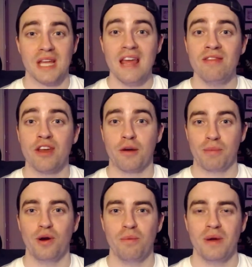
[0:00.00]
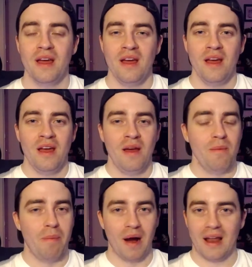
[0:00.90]
in their poop.
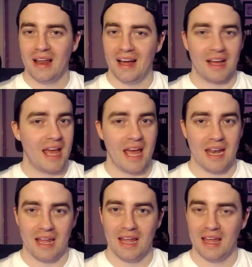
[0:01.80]
But again,